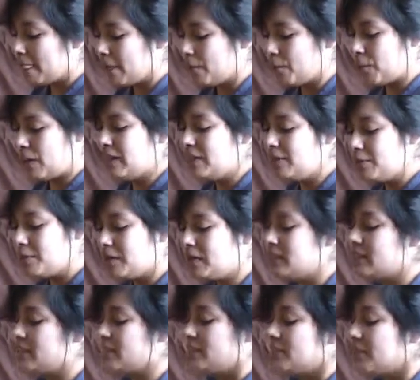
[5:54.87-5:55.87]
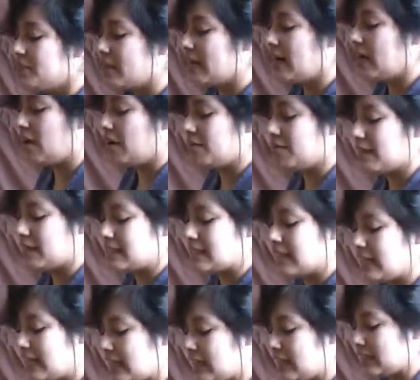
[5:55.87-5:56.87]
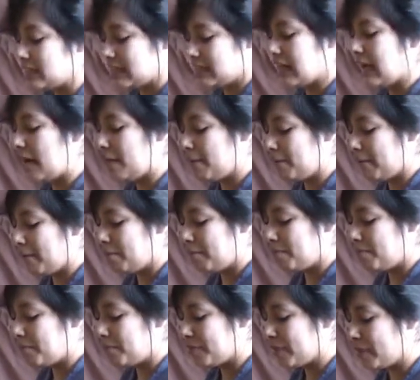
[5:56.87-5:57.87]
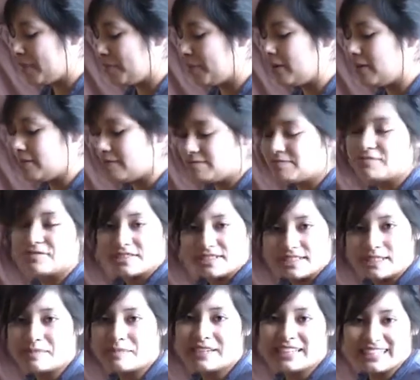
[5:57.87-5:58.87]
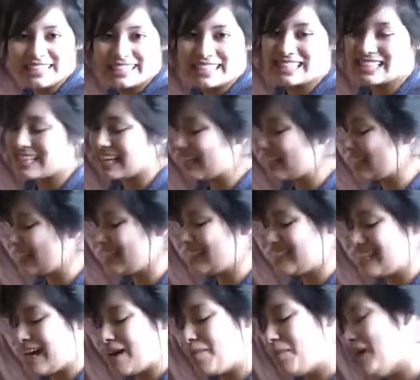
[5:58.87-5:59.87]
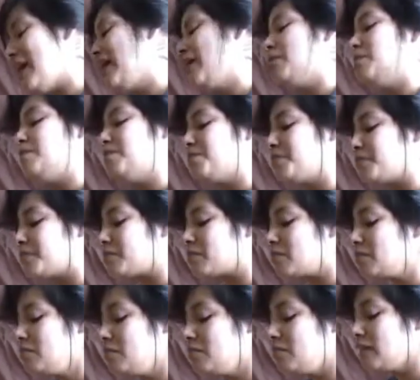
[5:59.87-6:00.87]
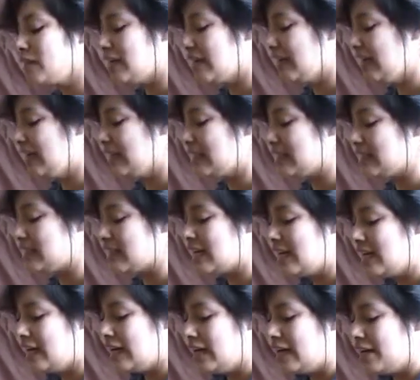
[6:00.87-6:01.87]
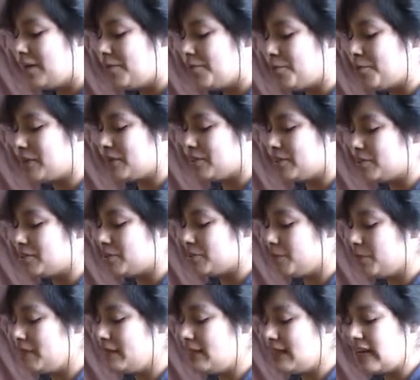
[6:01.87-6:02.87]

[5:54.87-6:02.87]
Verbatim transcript: What you want to do now, the second step, well, to me it's the second step, um, is when you're doing